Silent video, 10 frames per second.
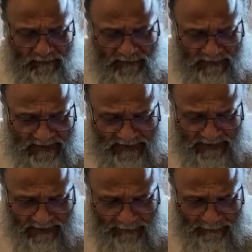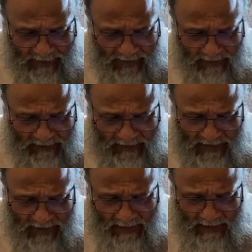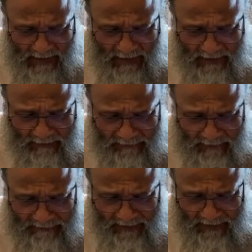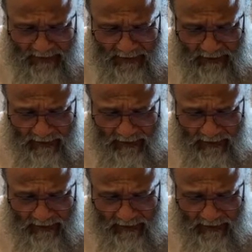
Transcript: Dithi pahata kaya fafe